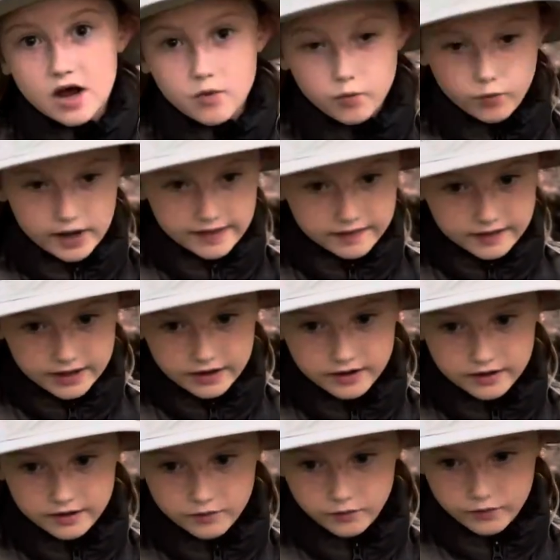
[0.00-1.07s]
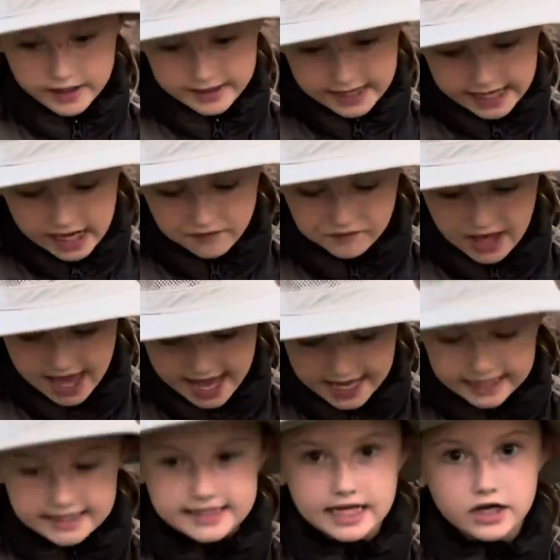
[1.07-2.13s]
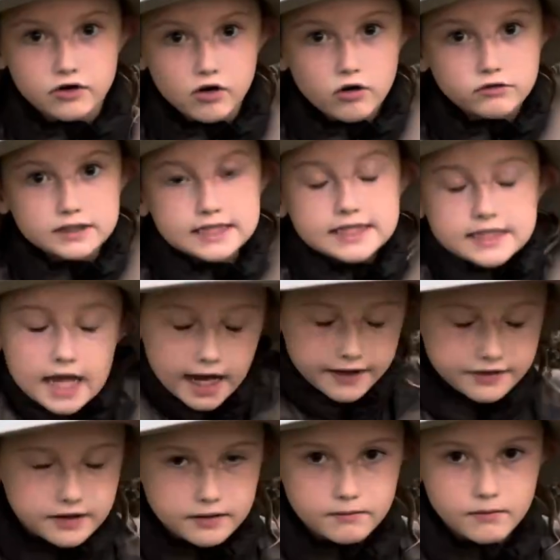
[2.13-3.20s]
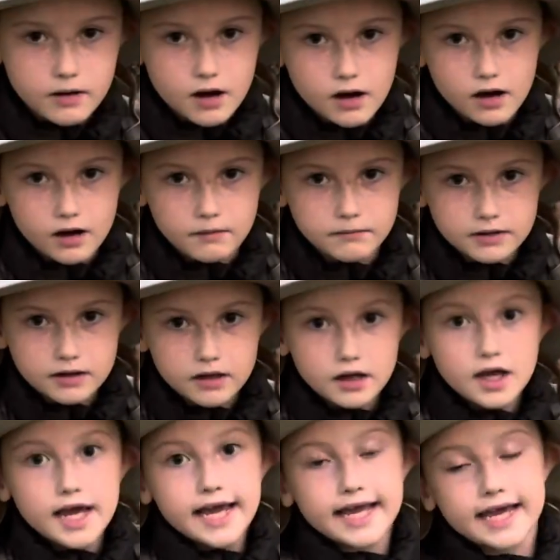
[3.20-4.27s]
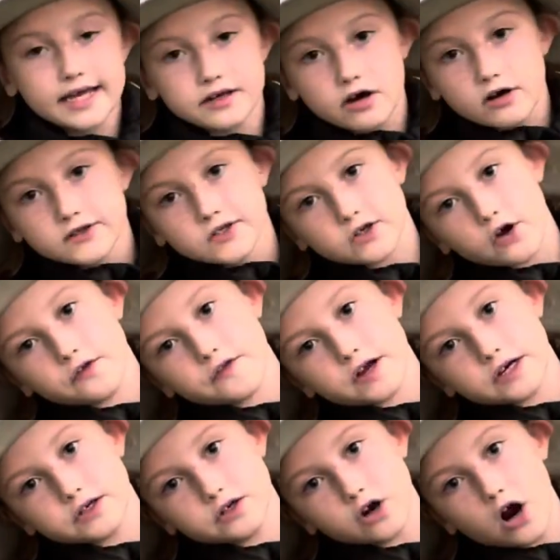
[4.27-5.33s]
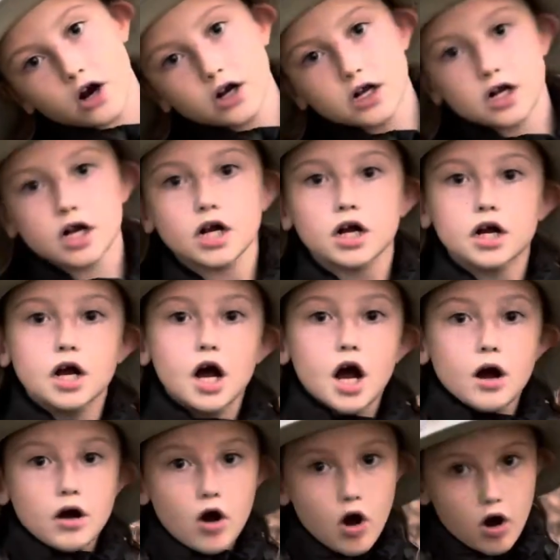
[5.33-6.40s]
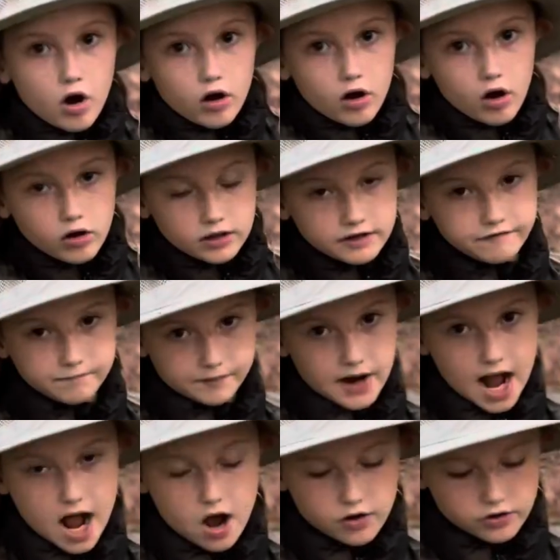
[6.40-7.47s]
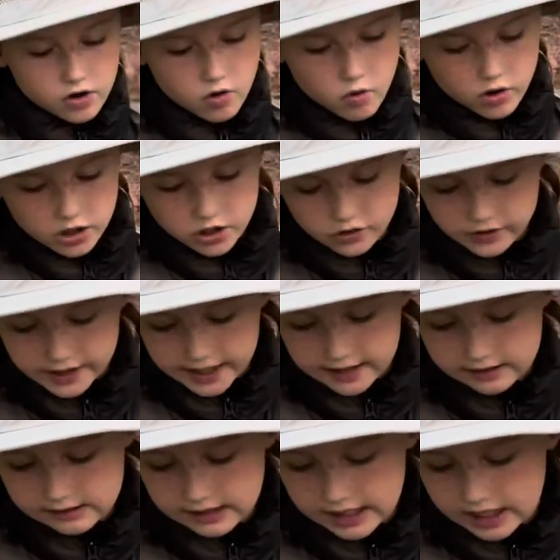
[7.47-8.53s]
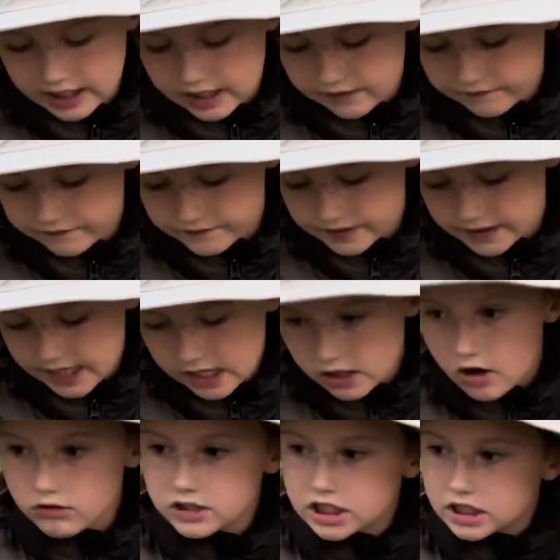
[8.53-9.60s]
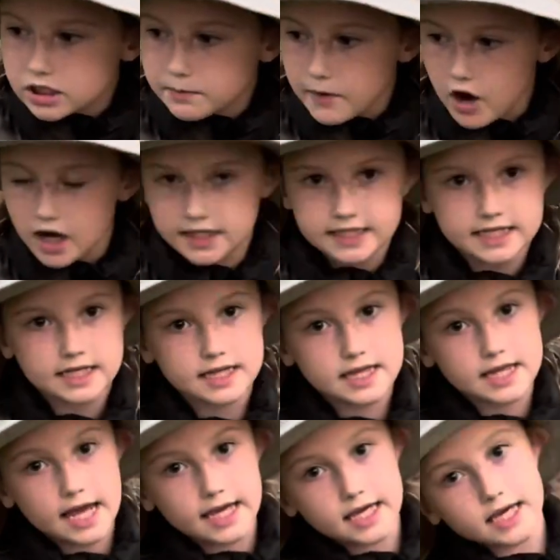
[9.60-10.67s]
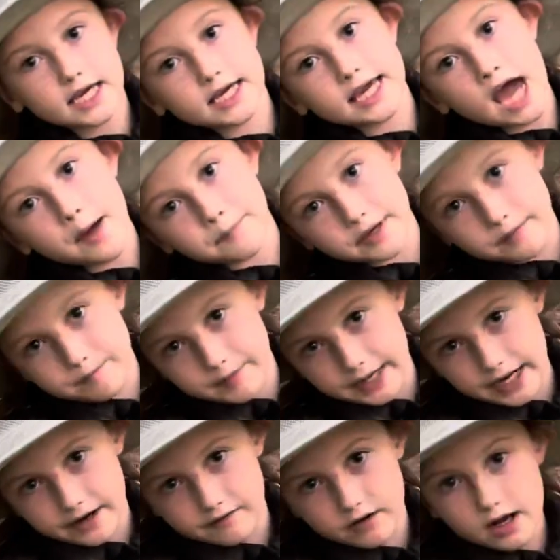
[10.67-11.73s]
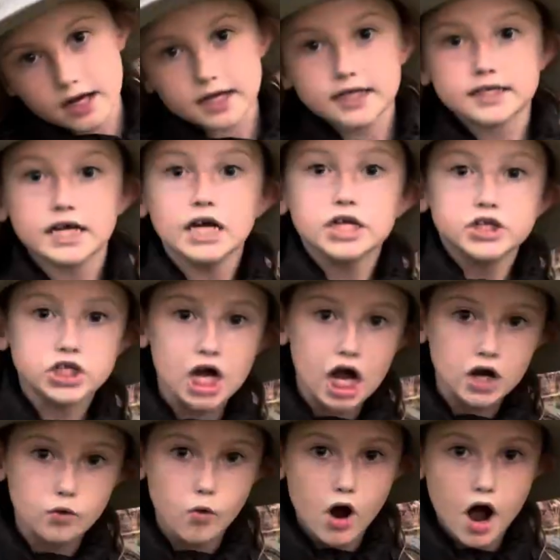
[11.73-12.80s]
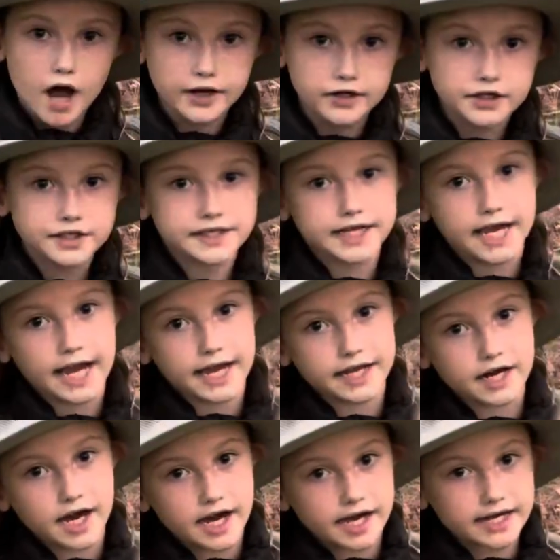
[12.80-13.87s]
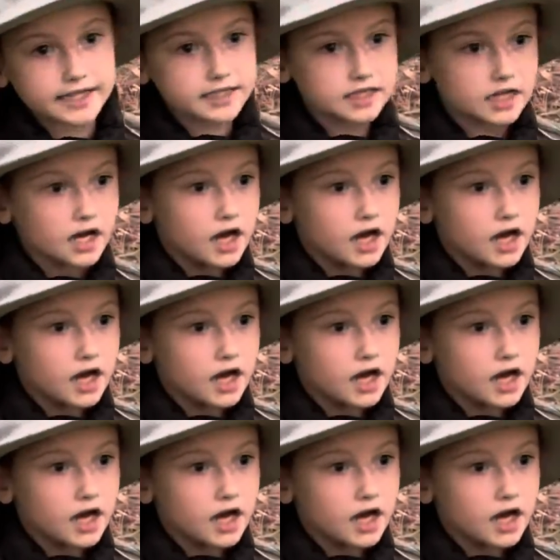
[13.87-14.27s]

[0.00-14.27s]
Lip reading: When they have eggs, they grow inside their mom. And also they're dark olive brown or green. They have yellow spots. So they eat capybaras, jaguars, canines,